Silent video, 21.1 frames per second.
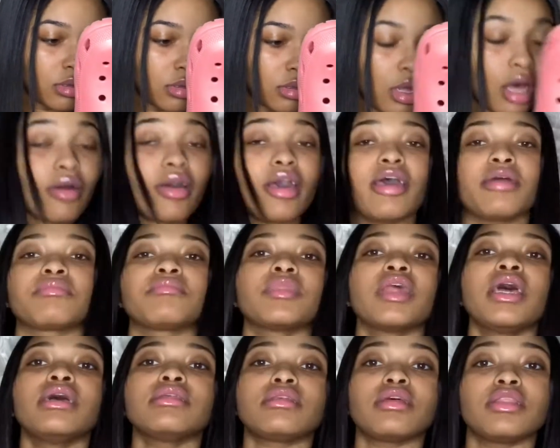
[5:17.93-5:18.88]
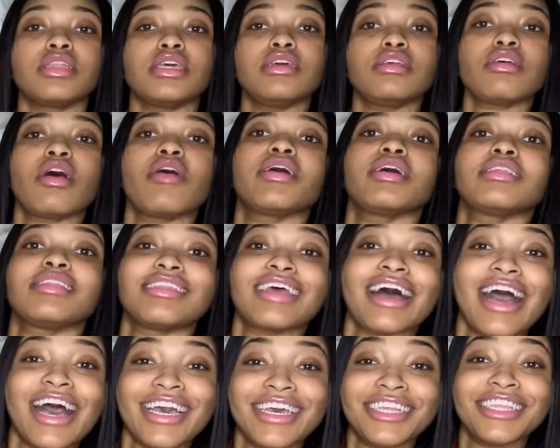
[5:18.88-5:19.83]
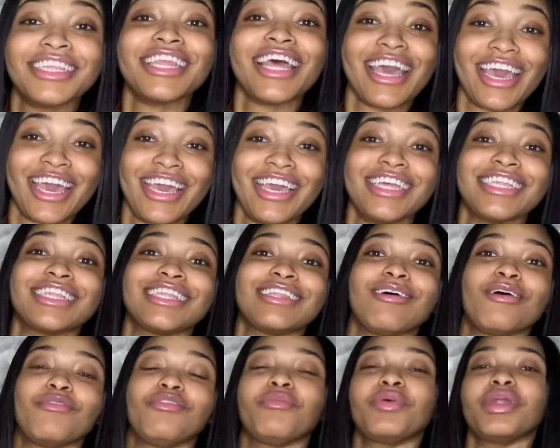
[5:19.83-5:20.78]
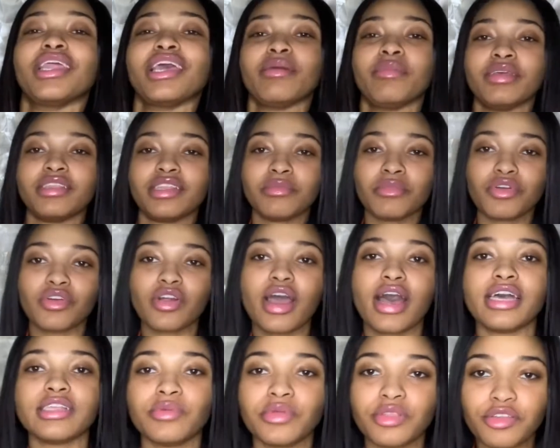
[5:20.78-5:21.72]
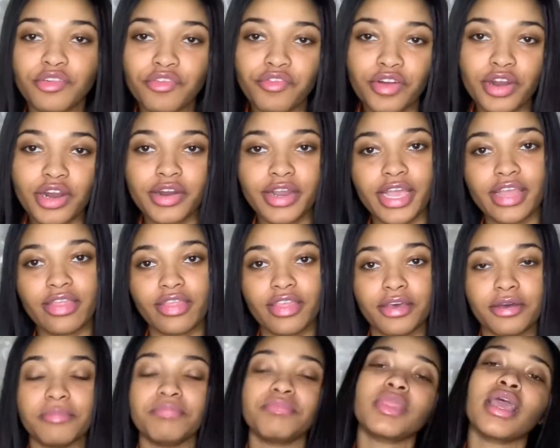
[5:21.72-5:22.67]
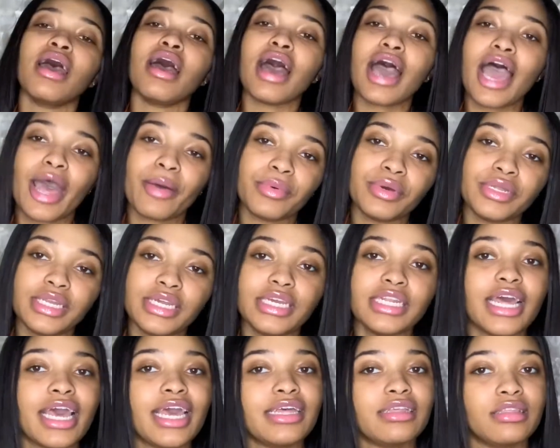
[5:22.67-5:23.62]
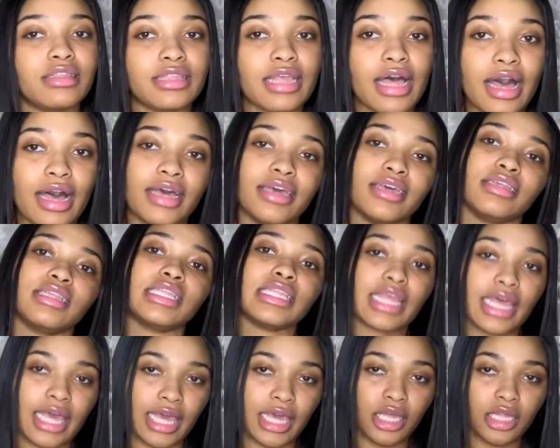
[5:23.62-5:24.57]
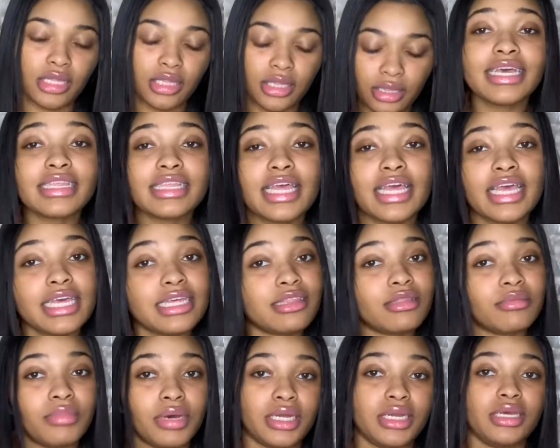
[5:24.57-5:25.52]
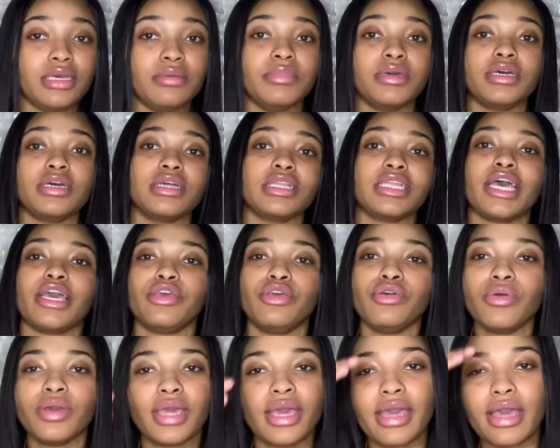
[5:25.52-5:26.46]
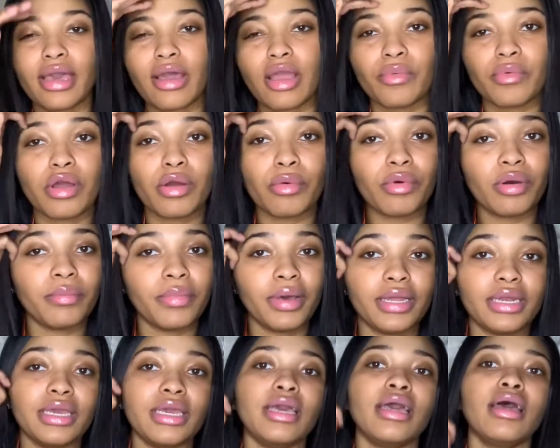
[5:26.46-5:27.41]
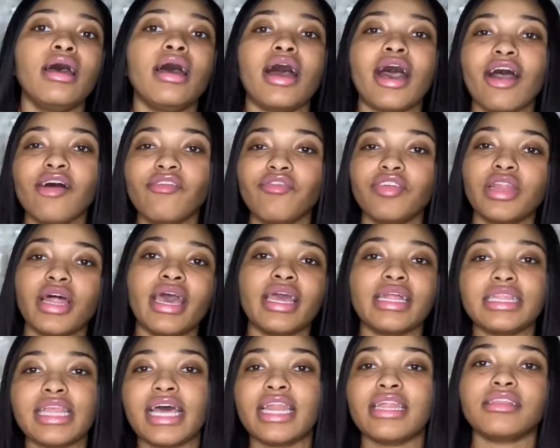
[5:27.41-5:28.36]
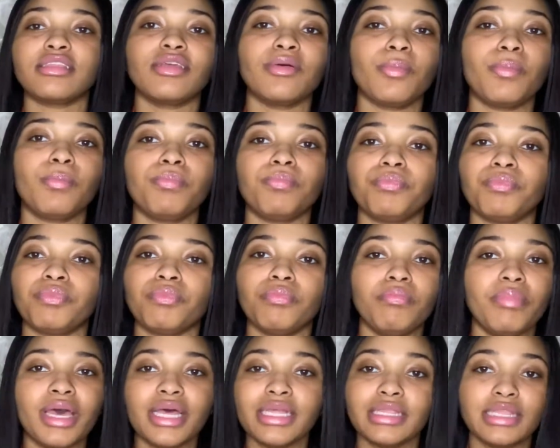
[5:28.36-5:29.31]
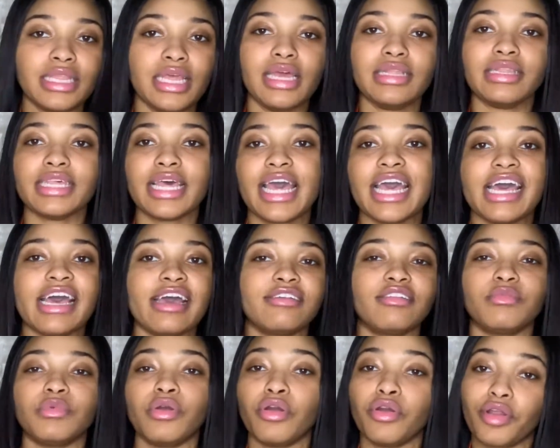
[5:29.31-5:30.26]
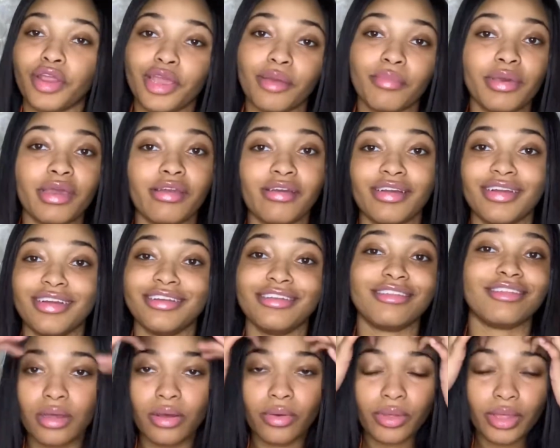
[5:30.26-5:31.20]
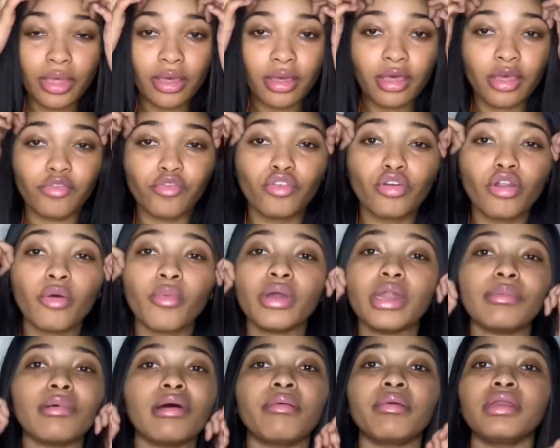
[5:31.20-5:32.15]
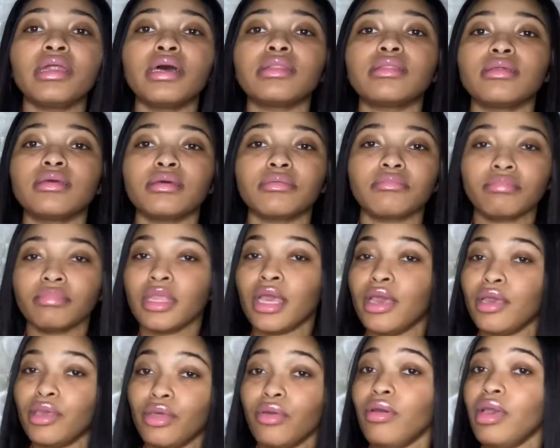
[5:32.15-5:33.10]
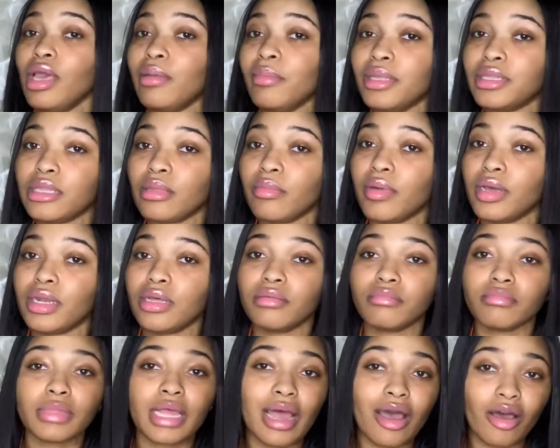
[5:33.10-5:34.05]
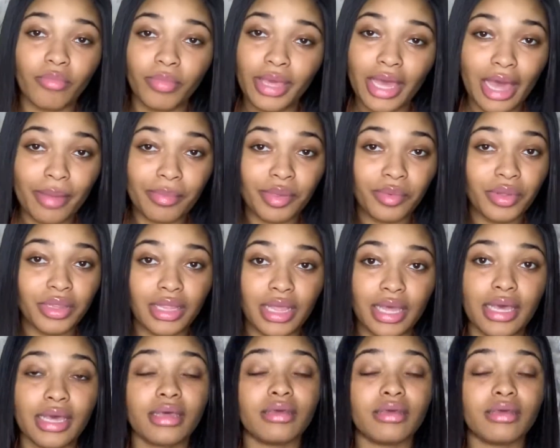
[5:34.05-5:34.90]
Okay, so these are a size 8. So if you want to give me some Crocs with the fur in them, I will need a size 8. I think it's money because, like, you can't go wrong with money. I feel like that is the best thing to ask from your grandparents. Oh yeah, if you don't want to buy me nothing, you can give me some money. I'll be happy with that.